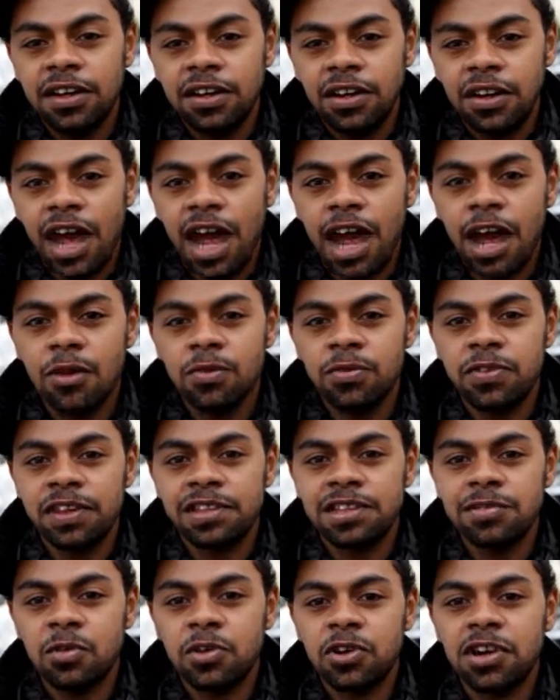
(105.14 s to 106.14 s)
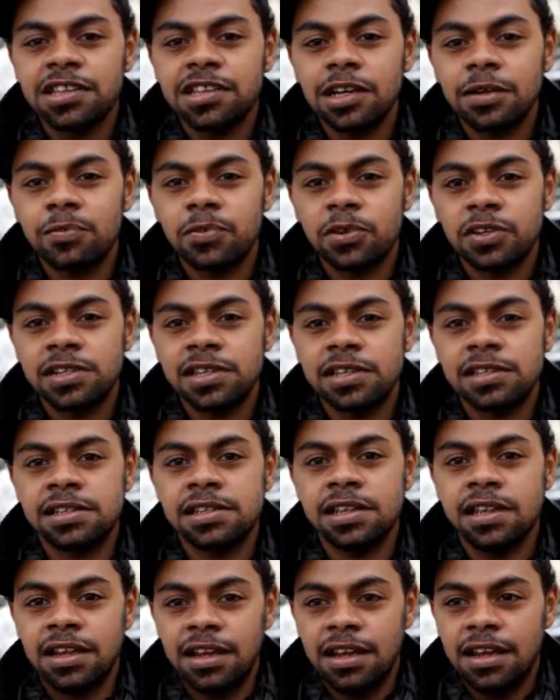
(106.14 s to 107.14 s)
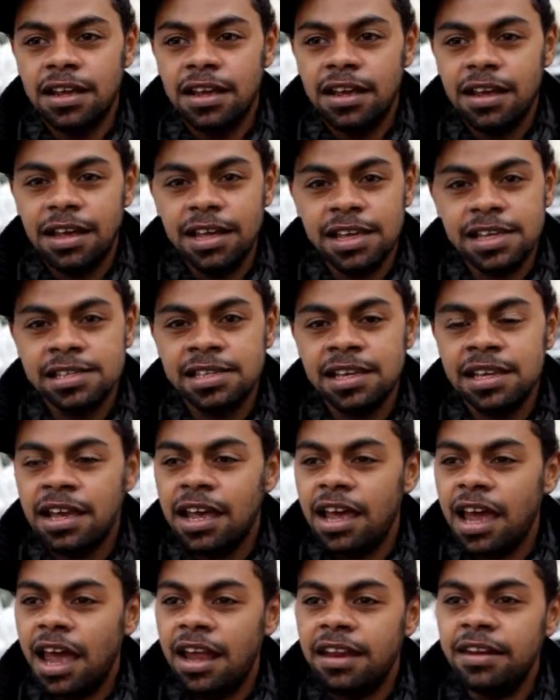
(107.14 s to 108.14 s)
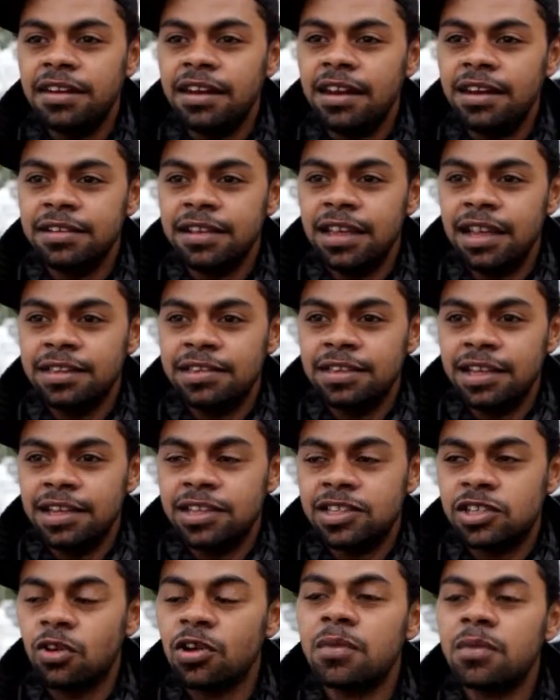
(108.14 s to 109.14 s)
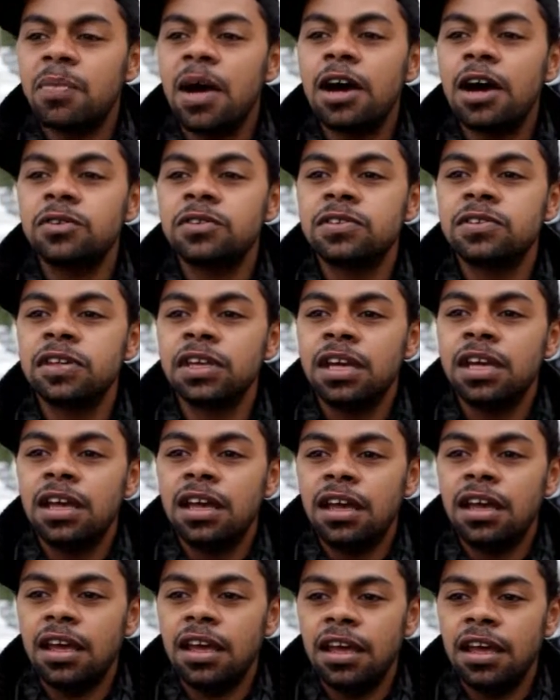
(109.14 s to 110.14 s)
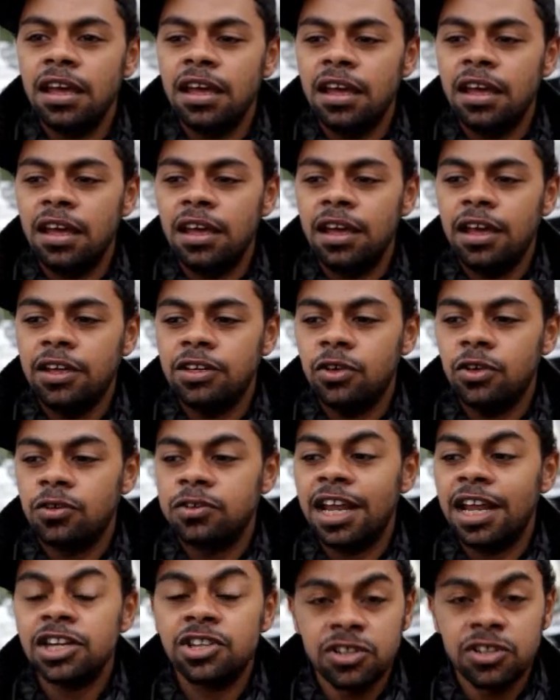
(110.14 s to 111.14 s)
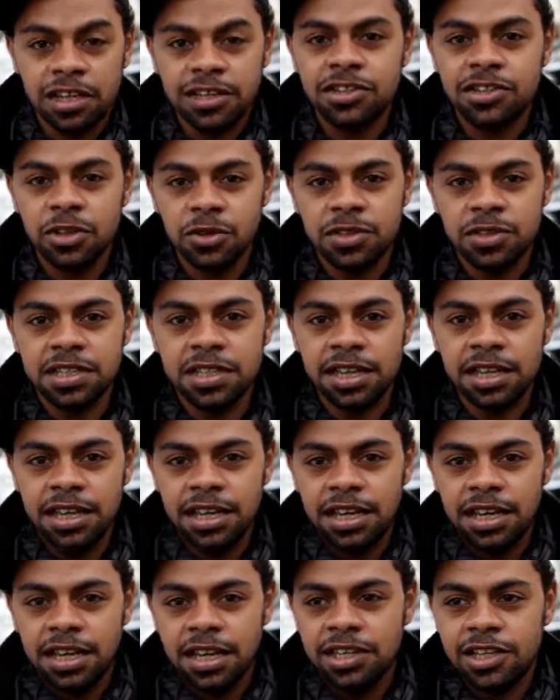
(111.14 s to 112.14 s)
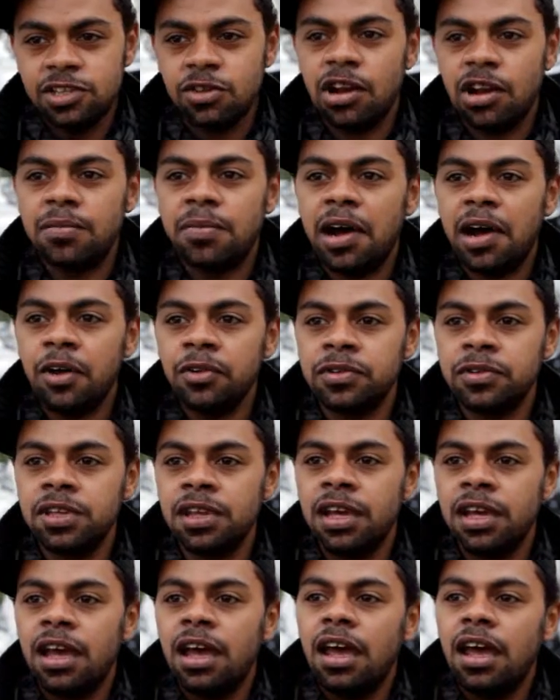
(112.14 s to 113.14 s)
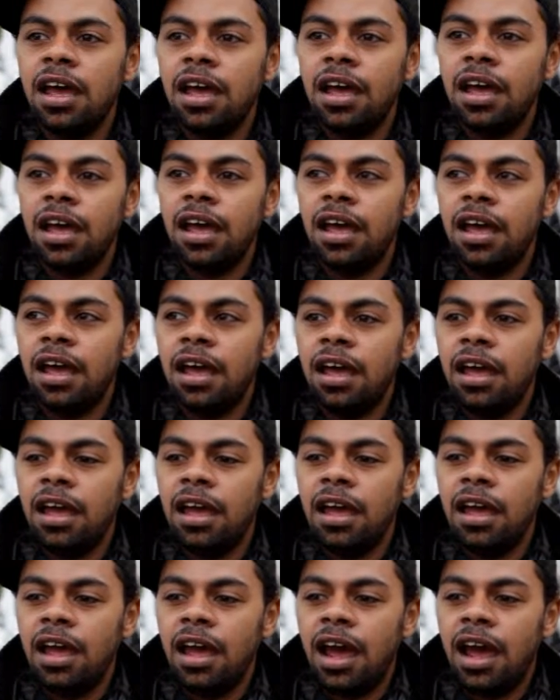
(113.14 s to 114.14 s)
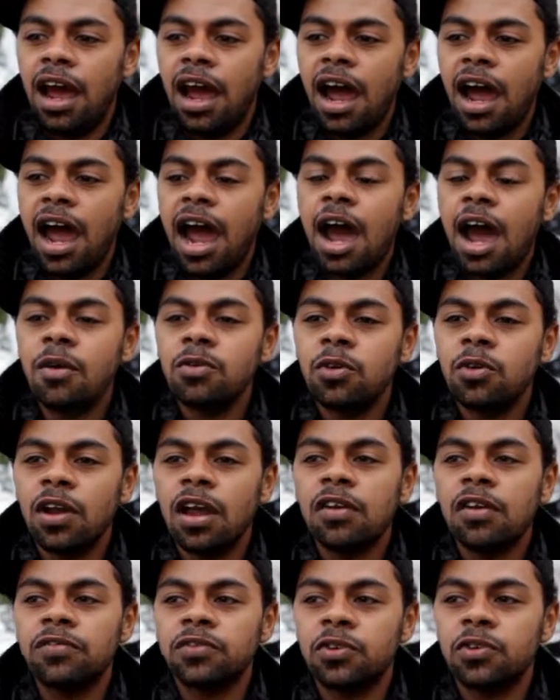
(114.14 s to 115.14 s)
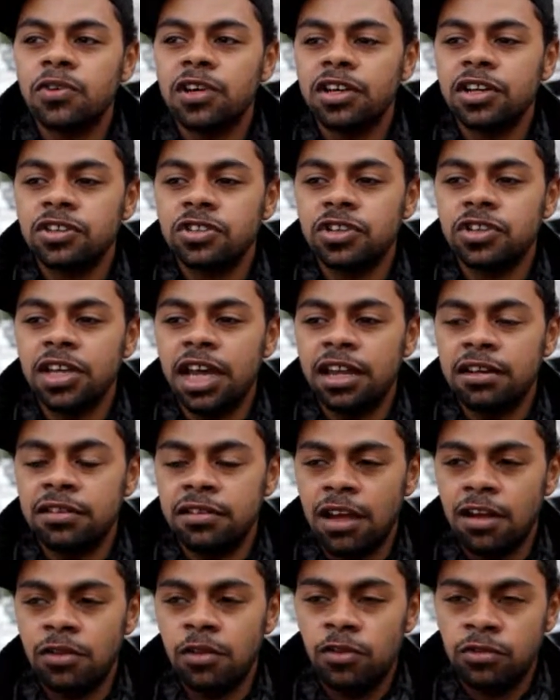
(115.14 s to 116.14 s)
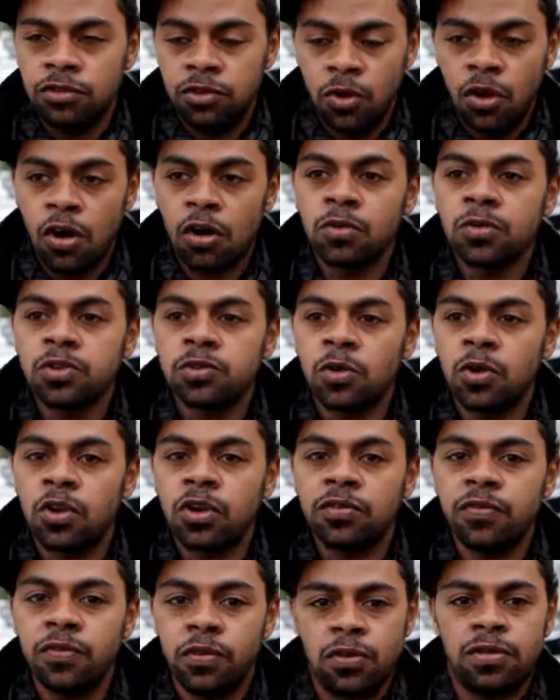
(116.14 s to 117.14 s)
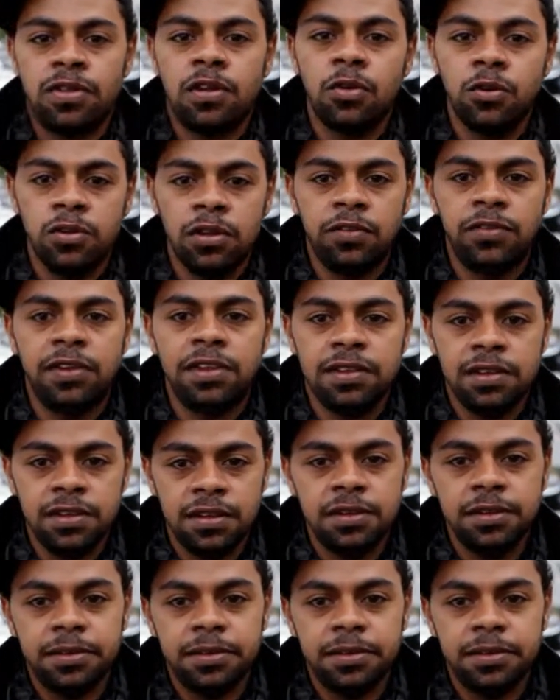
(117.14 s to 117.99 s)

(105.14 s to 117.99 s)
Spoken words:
how the democratic process is, and it's all about your national duty. It's all about how you love your country, and you always work for the good of it.